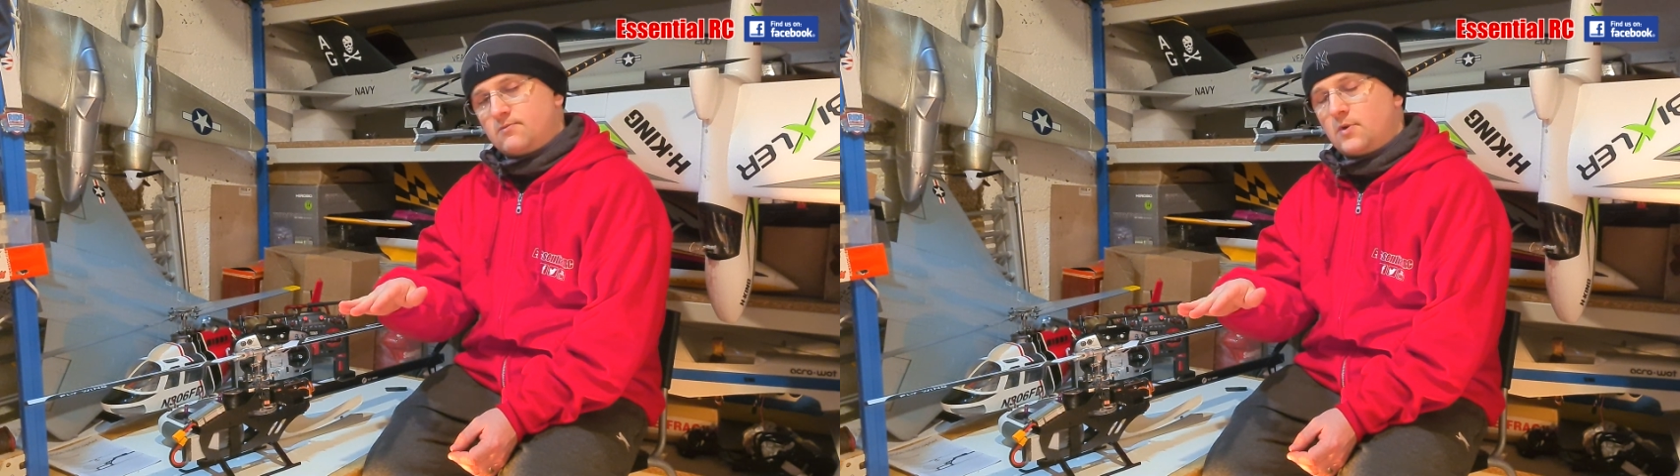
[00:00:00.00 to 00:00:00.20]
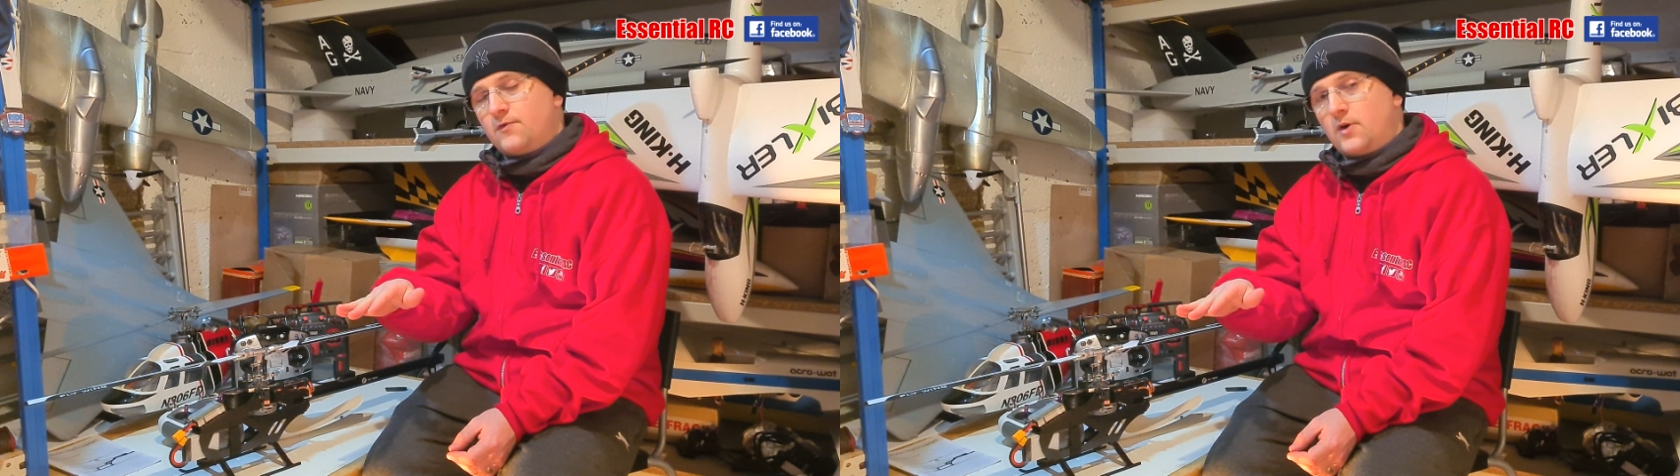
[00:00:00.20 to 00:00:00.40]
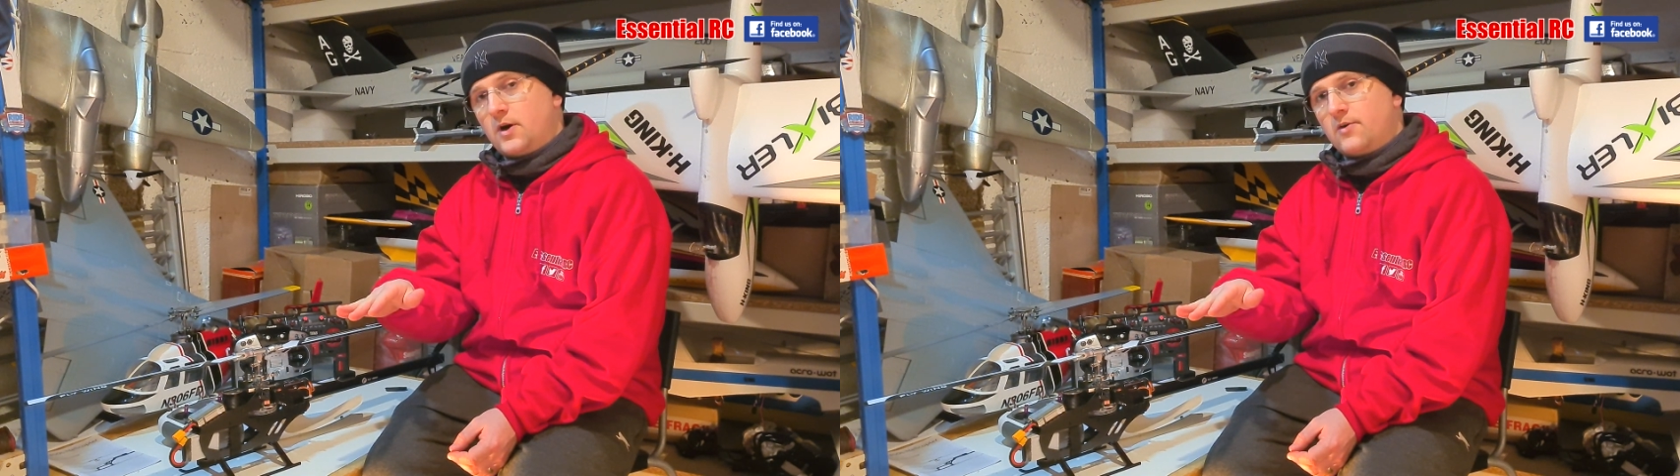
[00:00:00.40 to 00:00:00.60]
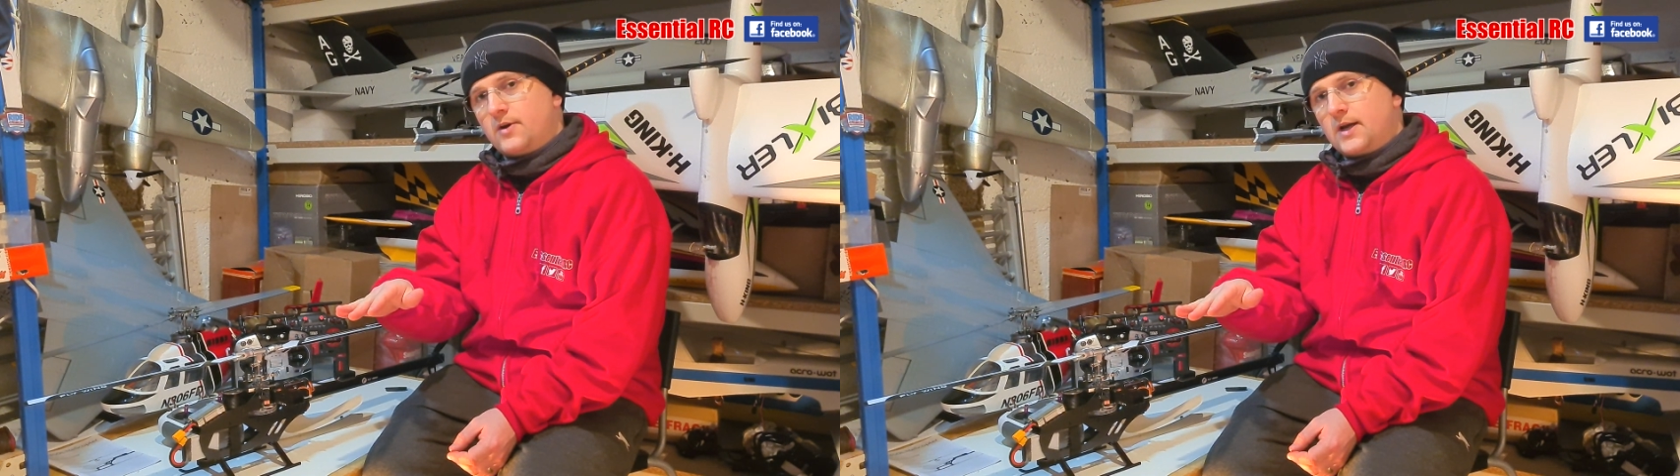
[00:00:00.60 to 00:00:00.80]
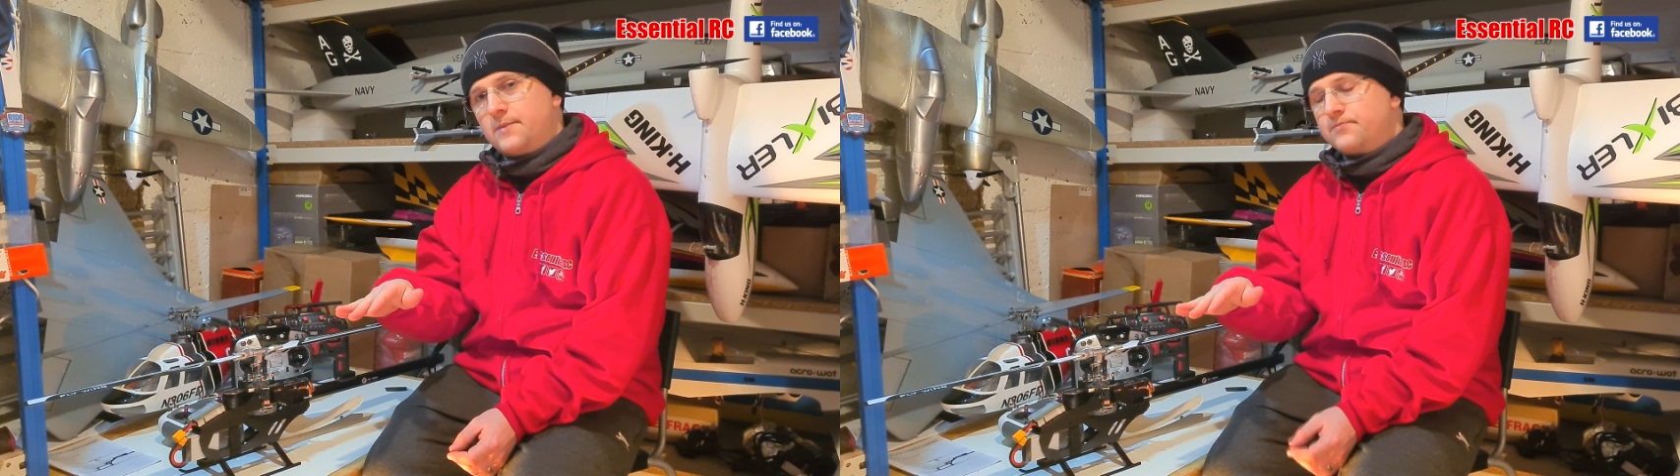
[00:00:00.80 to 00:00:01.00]
Fire
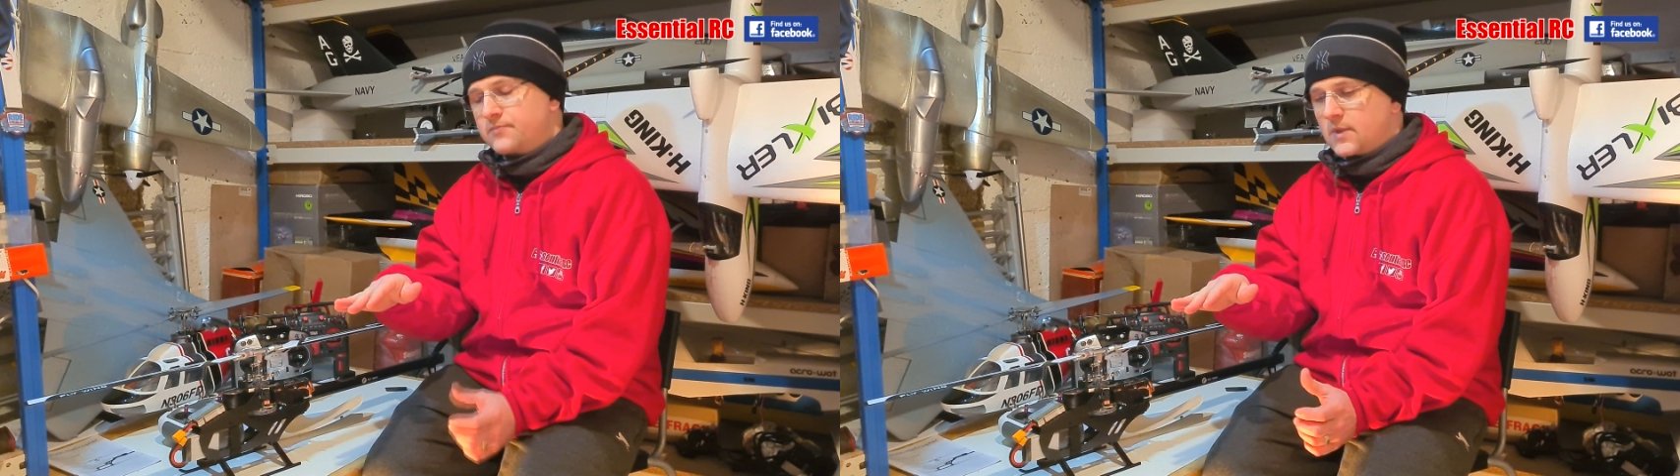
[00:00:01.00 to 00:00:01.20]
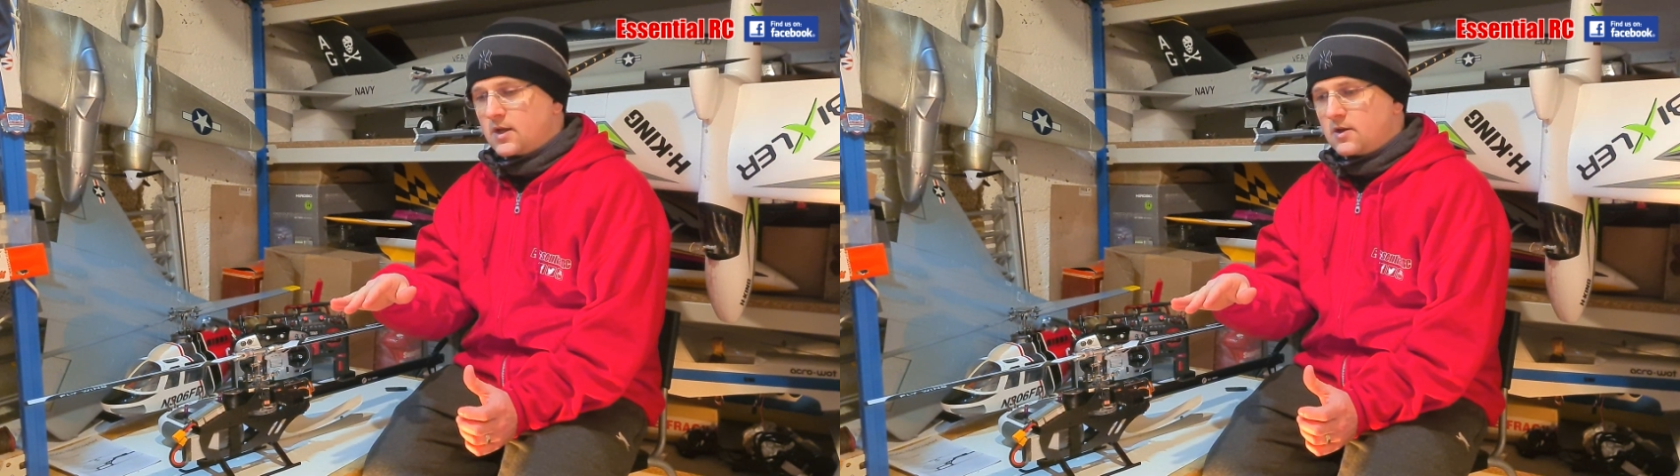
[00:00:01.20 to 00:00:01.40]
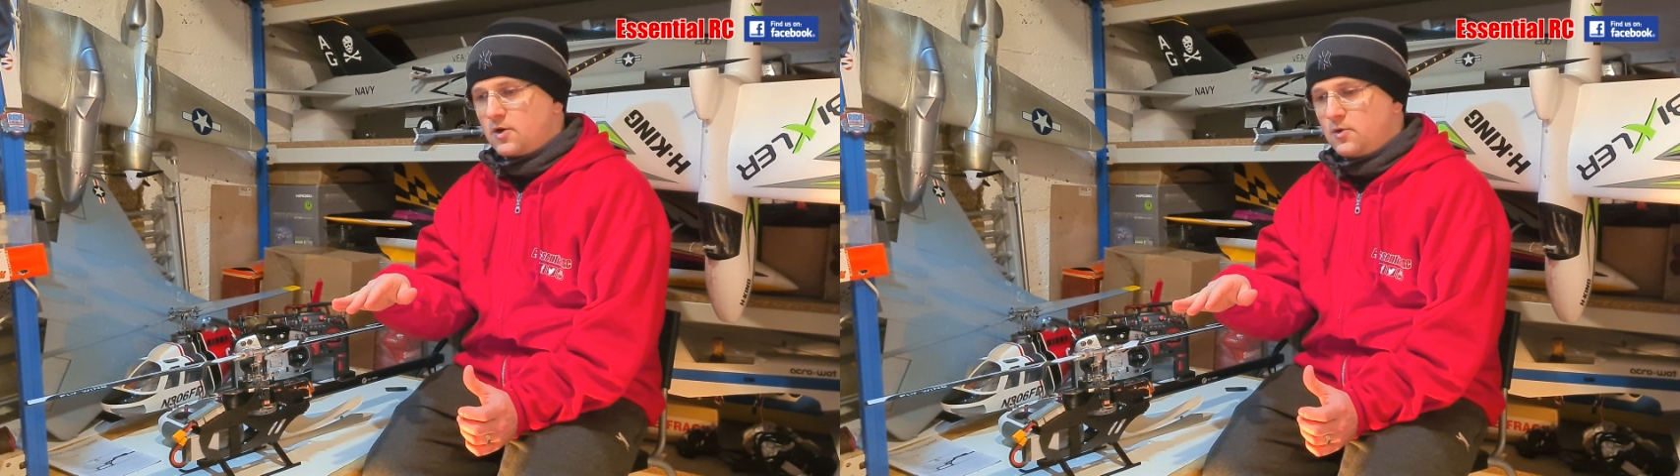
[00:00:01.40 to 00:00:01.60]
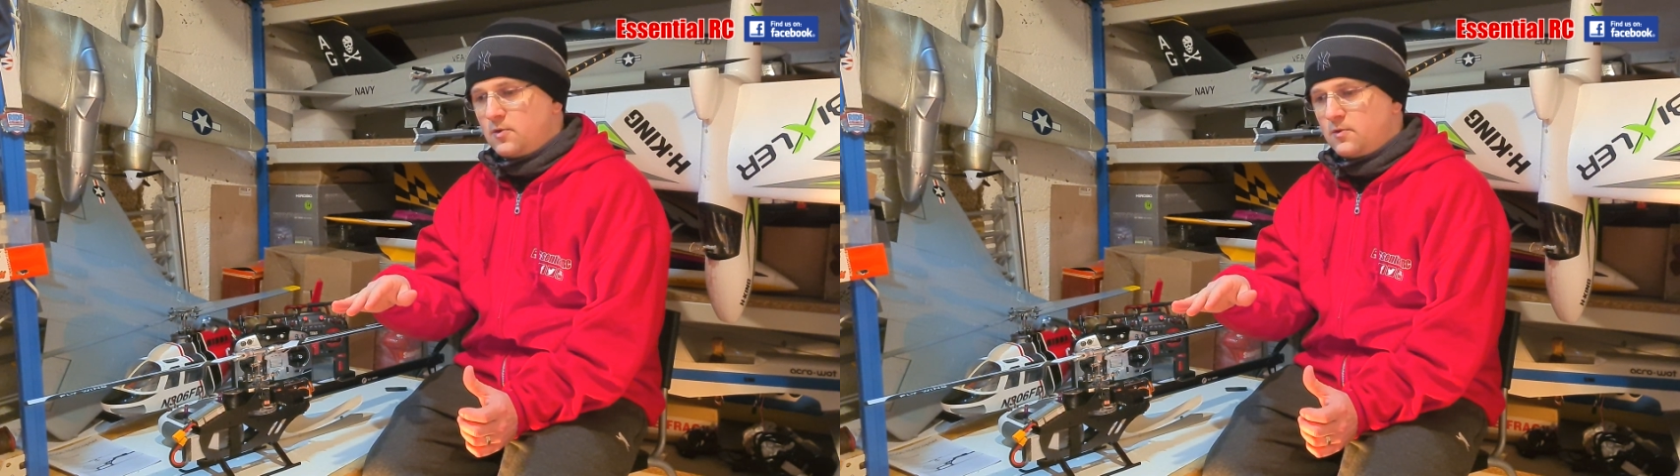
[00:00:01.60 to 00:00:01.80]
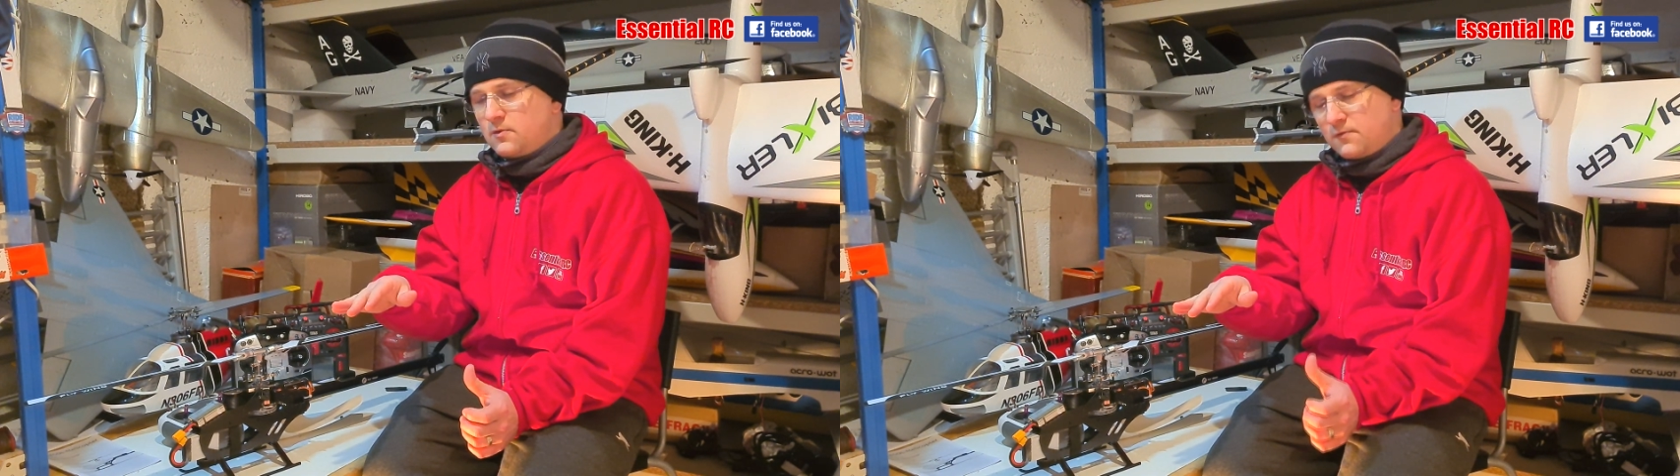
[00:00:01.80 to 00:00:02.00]
it up, go